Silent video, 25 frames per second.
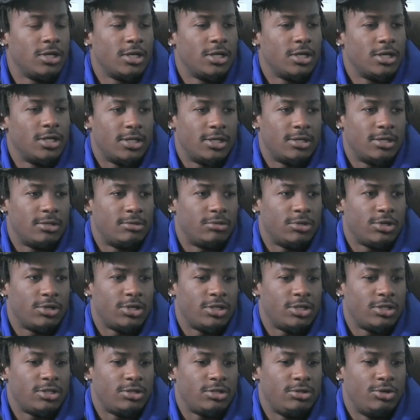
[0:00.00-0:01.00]
um, learn,
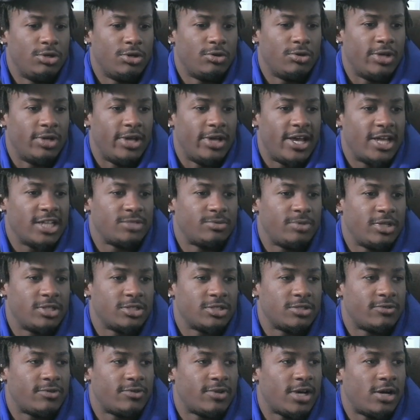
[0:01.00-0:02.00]
you know, the aspects of
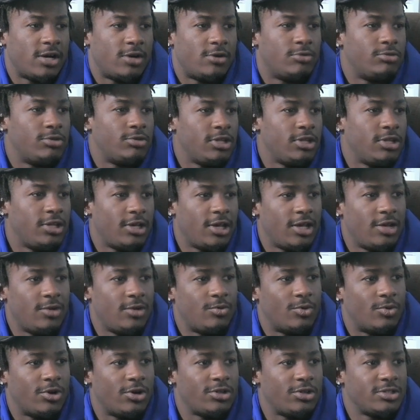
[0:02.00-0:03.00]
how the game
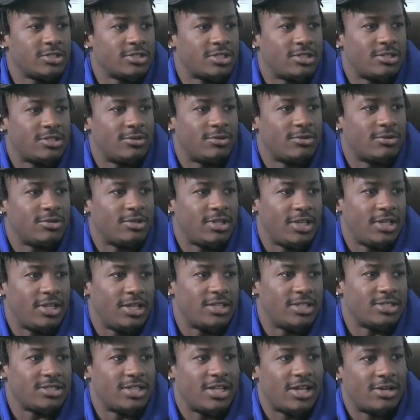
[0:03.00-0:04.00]
works, the ins
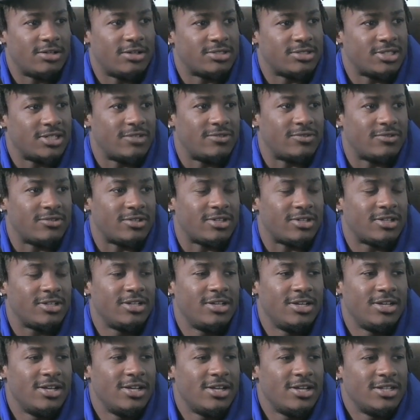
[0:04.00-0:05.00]
and outs of it.
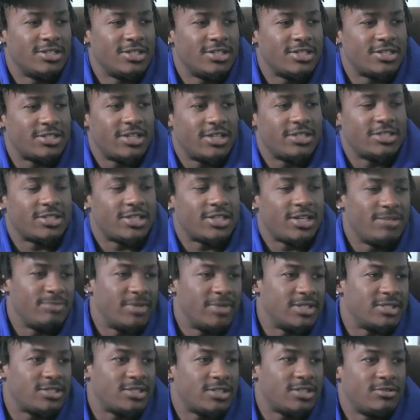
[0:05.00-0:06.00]
Mm. Just educate
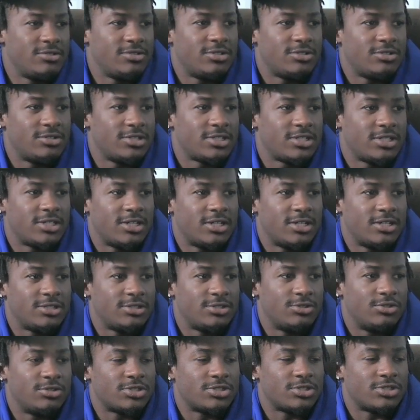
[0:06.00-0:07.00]
myself, you know, just because, you know,
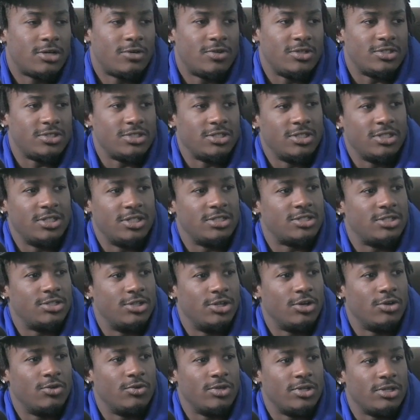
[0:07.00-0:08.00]
it's always good to
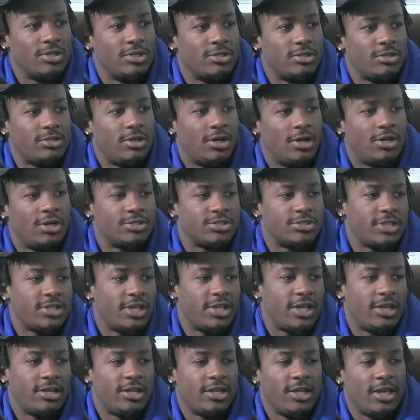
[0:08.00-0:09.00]
know and understand
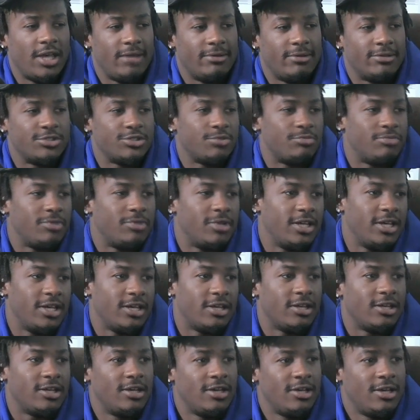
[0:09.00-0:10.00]
the game that you're playing.
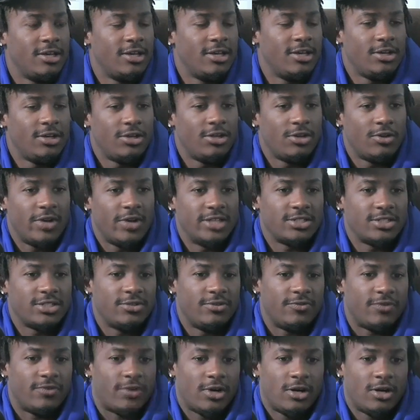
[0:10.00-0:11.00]
Yeah. You know, as it
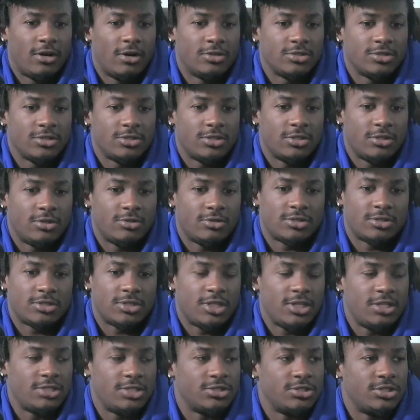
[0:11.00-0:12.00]
evolves, you know,
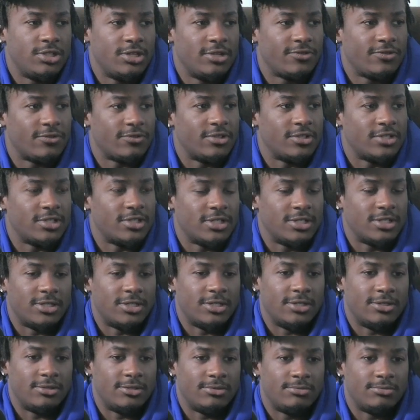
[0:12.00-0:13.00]
things are different. And, um,